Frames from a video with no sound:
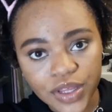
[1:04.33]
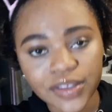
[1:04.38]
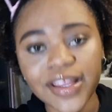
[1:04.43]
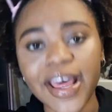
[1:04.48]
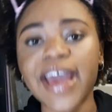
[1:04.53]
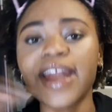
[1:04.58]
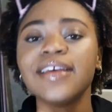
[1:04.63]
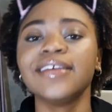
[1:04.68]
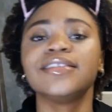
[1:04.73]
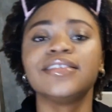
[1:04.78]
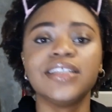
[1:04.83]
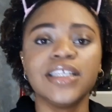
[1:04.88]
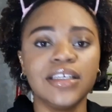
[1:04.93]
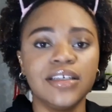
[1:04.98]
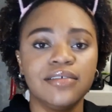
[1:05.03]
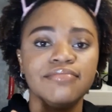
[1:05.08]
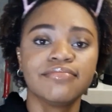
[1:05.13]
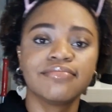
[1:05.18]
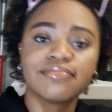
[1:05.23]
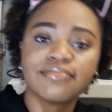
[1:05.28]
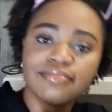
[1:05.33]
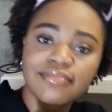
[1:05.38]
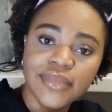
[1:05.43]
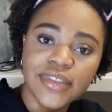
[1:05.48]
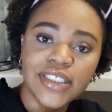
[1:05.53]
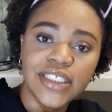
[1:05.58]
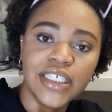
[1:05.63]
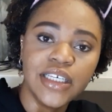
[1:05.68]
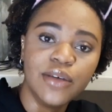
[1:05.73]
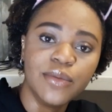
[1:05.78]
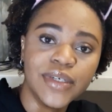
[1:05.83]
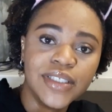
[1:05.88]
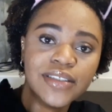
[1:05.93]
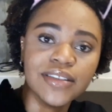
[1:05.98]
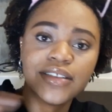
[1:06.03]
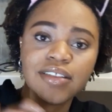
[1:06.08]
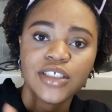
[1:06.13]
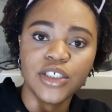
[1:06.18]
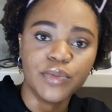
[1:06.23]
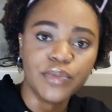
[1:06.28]
That is the
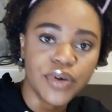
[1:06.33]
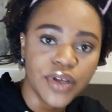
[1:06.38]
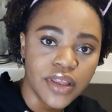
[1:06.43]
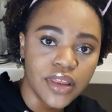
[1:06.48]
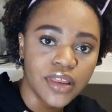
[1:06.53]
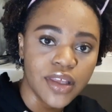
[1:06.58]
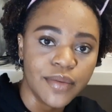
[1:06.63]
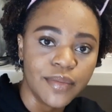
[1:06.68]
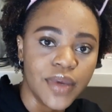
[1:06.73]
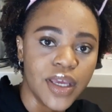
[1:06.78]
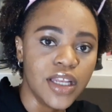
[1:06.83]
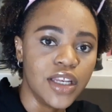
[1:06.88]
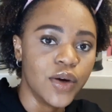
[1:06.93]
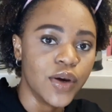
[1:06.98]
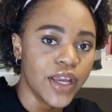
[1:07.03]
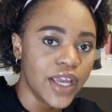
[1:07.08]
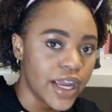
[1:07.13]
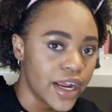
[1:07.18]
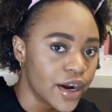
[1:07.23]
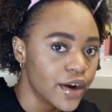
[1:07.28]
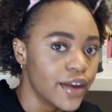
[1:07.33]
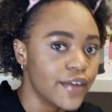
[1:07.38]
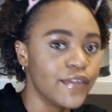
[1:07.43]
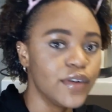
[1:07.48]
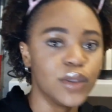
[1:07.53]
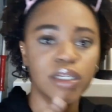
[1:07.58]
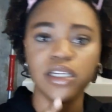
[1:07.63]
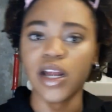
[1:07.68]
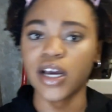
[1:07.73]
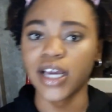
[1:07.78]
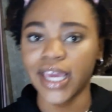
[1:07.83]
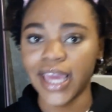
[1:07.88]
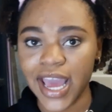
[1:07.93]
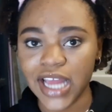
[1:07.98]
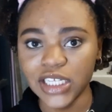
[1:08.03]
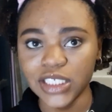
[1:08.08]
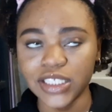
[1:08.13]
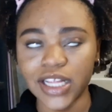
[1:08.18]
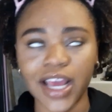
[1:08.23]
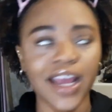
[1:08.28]
sequence you put them in your hair if you did not
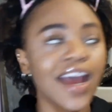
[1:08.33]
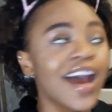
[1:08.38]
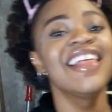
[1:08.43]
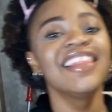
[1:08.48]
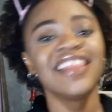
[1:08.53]
catch that.